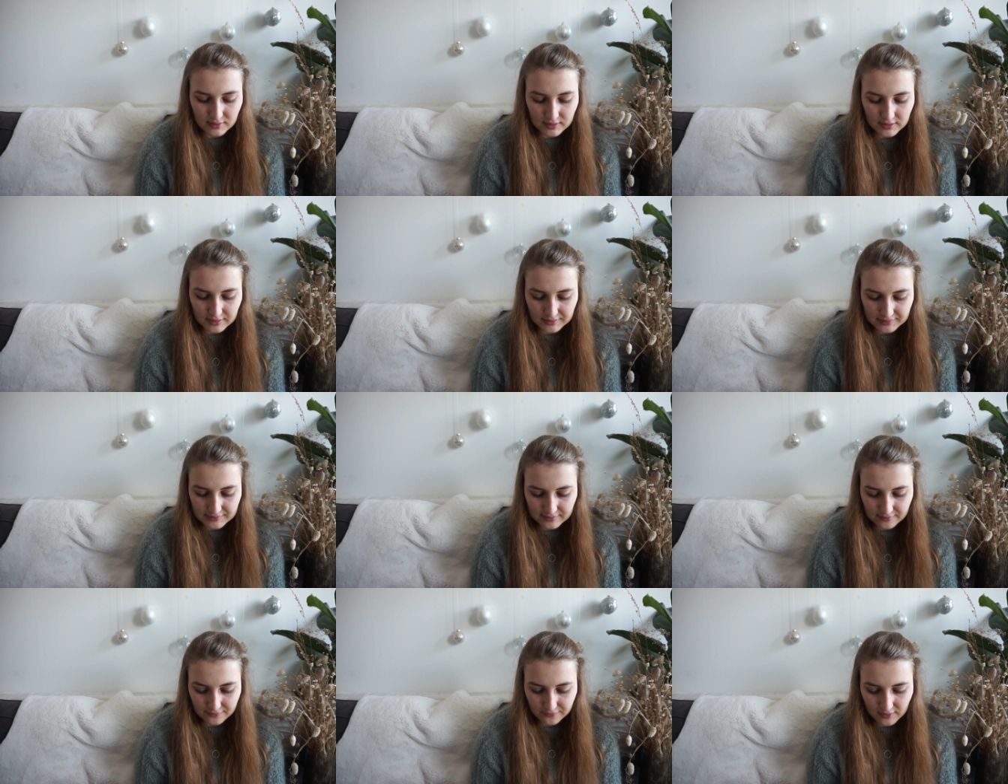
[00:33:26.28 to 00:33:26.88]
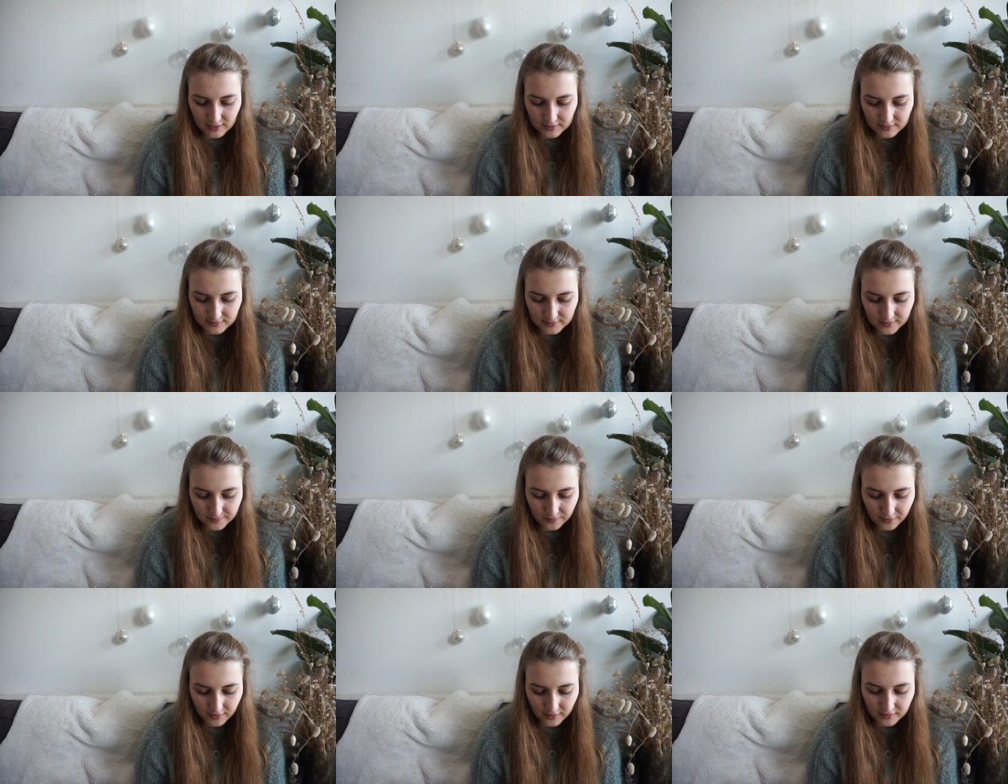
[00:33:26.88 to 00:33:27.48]
knits. If that's
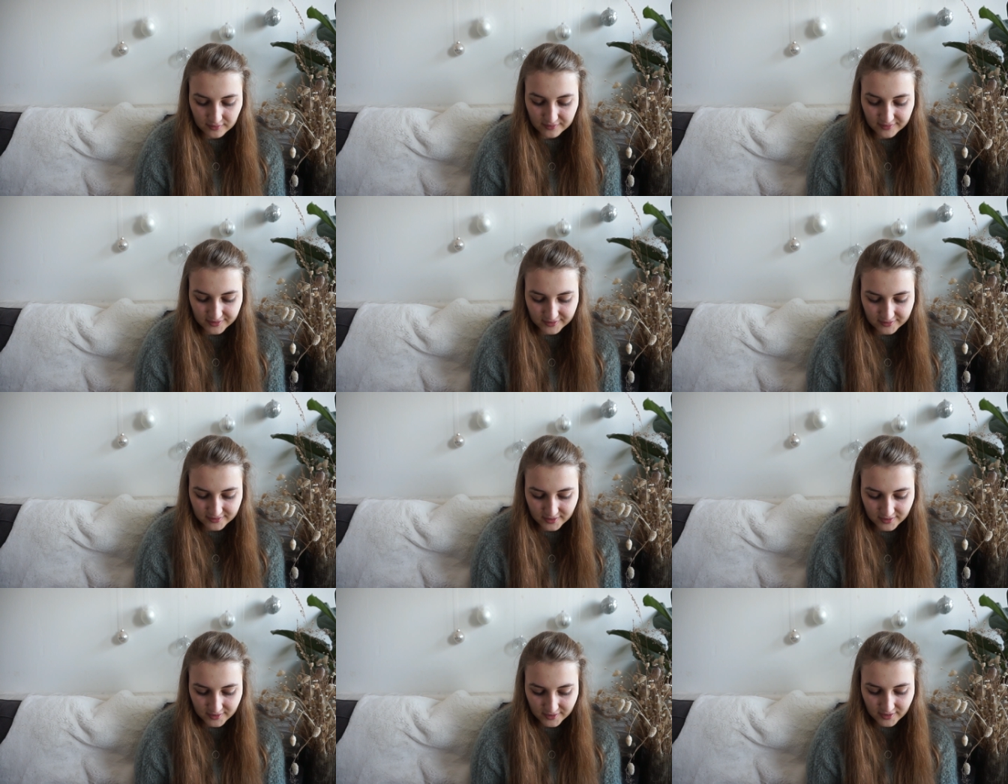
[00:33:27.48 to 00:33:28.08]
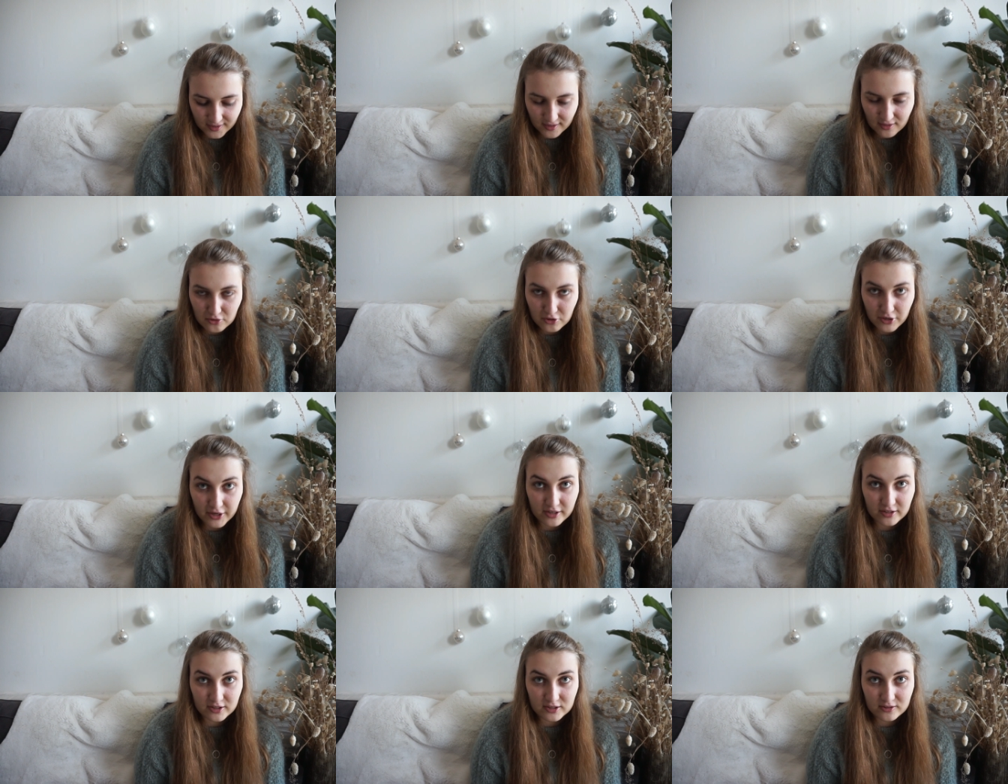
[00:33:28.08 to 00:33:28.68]
something that
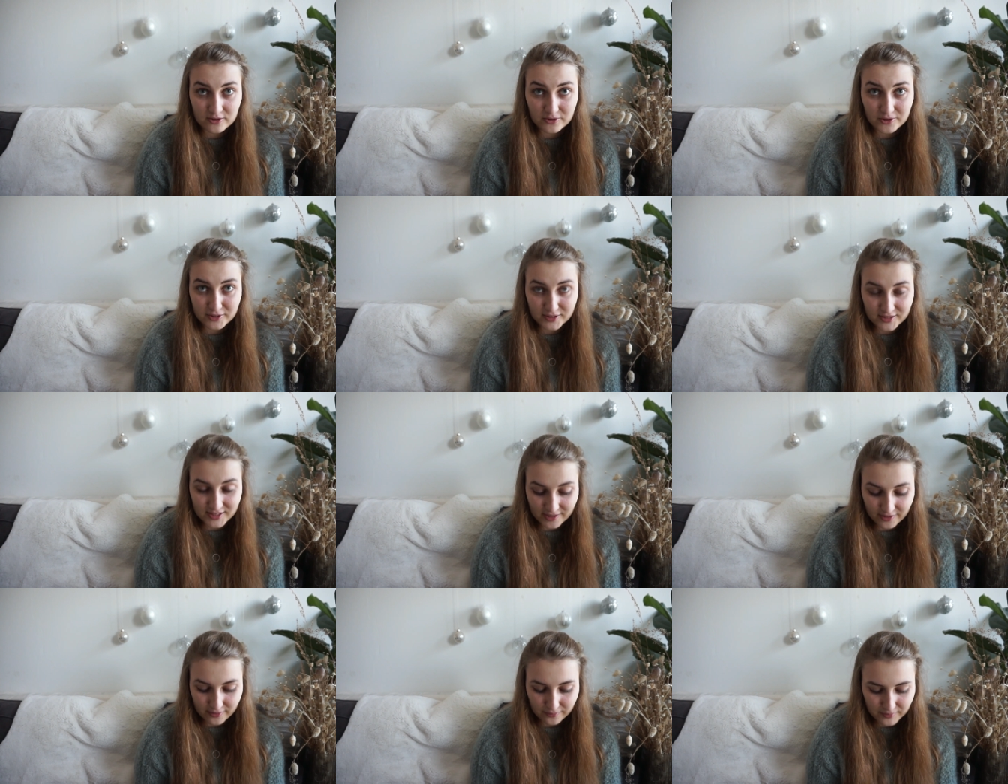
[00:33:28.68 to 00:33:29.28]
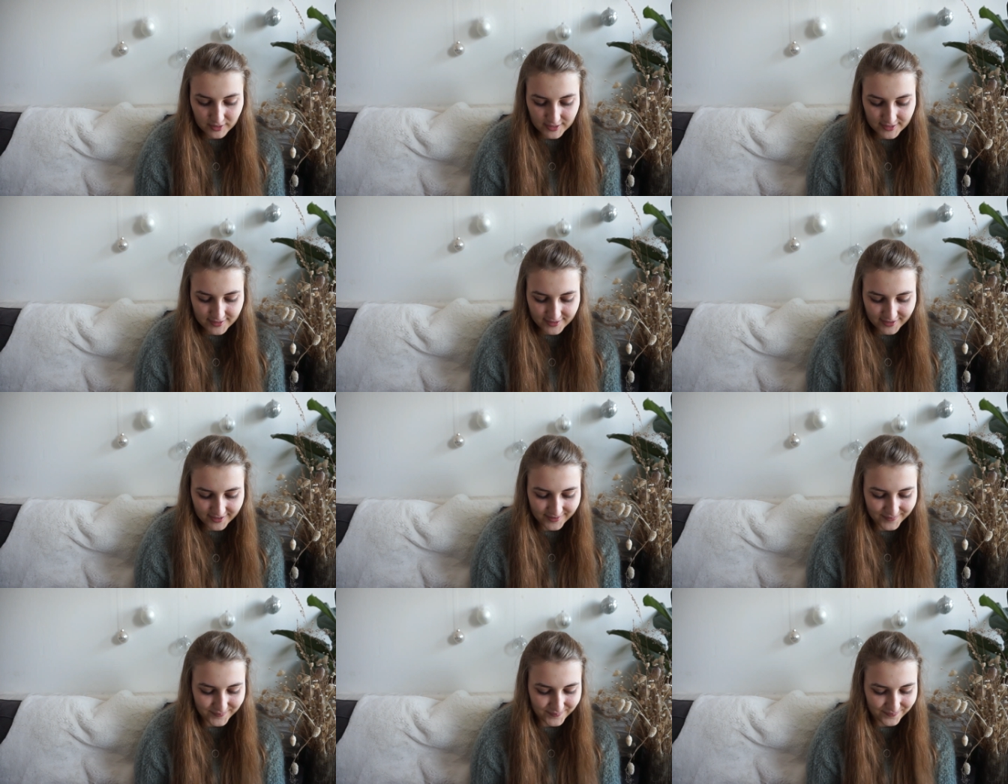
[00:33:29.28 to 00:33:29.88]
triggers you, tell me.
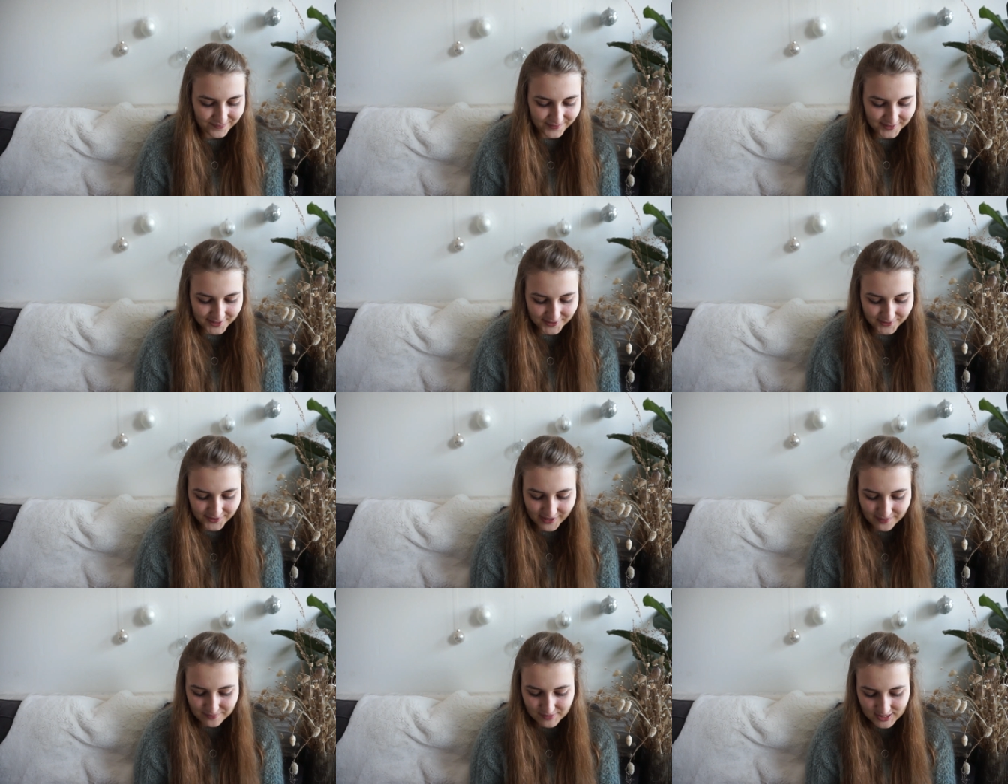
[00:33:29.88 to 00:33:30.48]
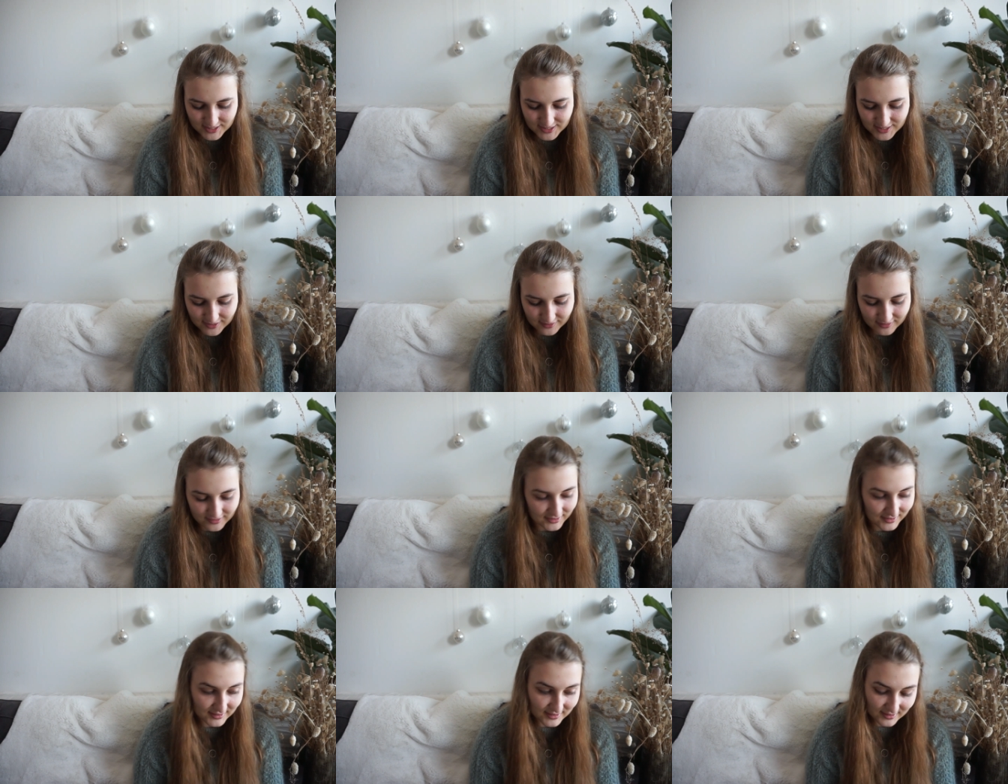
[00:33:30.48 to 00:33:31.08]
So I'm knitting
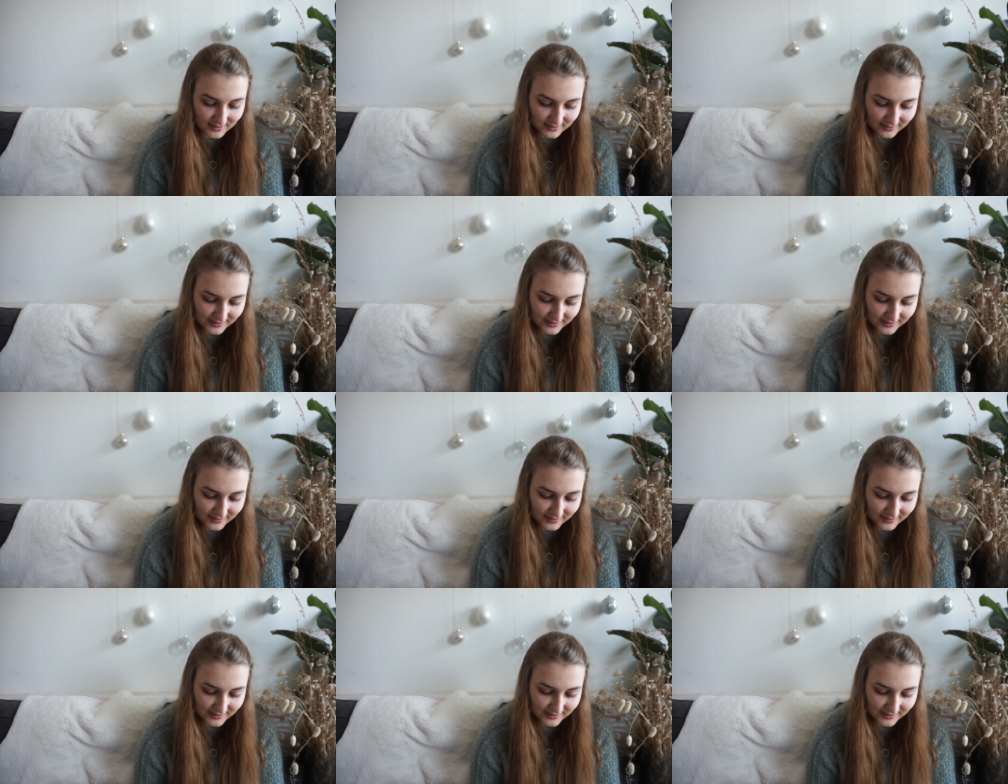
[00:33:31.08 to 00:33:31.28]
this in the